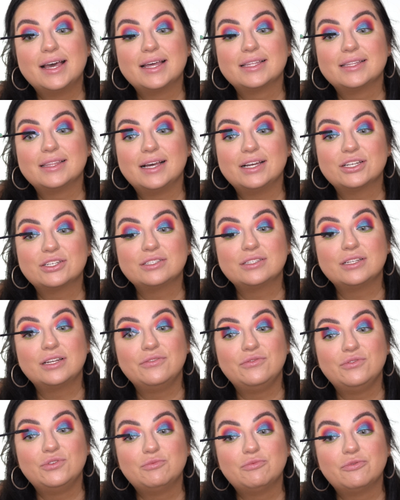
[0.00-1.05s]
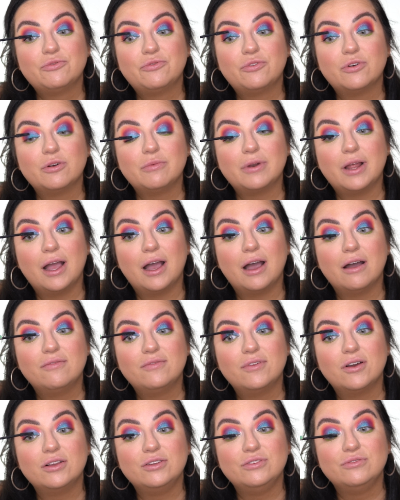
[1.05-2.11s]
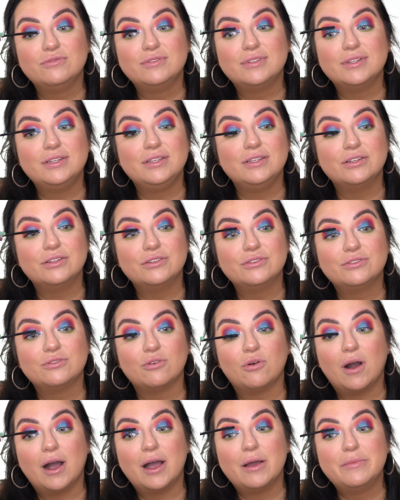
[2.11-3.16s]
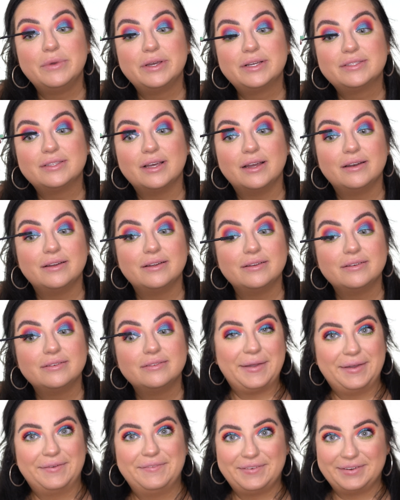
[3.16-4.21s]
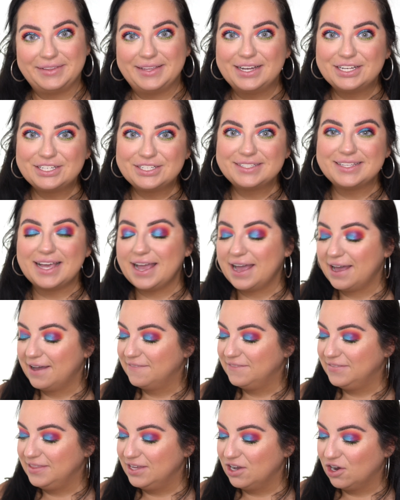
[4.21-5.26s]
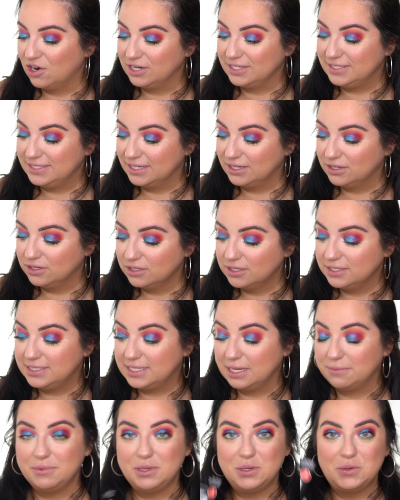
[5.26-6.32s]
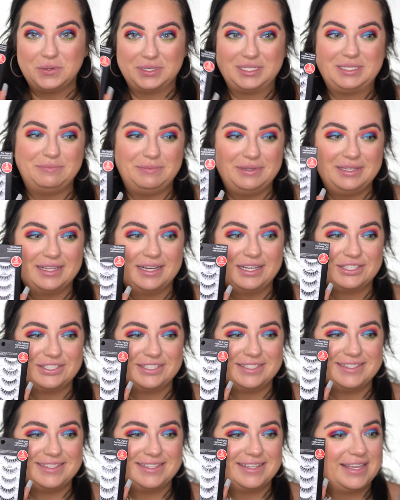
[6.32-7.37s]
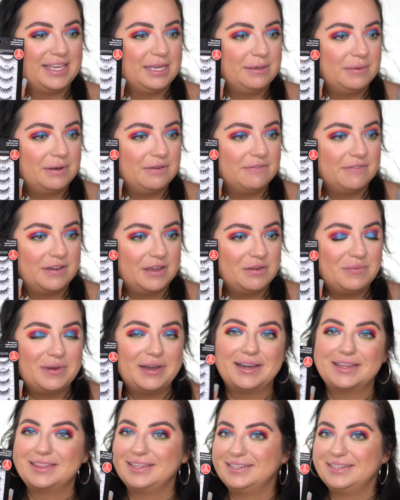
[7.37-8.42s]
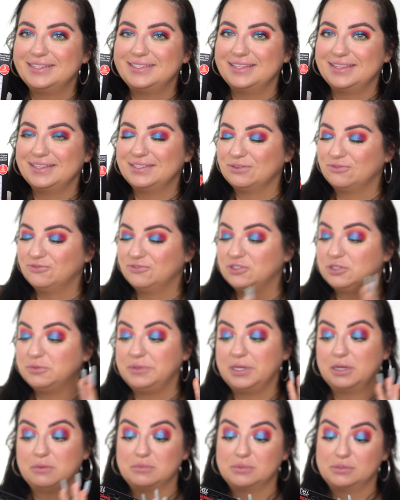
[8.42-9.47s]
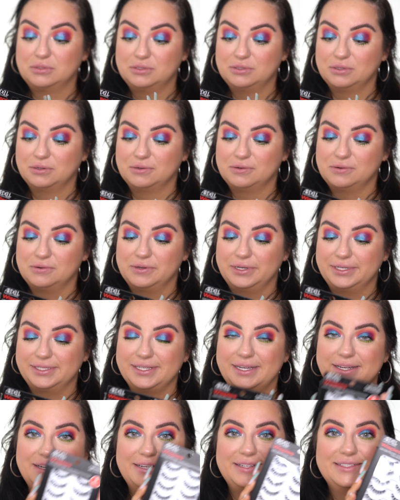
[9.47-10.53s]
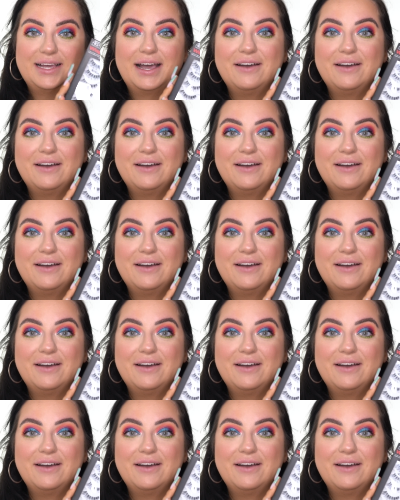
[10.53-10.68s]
And lashes that I've used before, but I have not used in years. So I'm excited. Okay, for lashes, I have the Ardell Demi Wispy lashes that came in a 5-pack. They did send this over to me. I'm so excited because I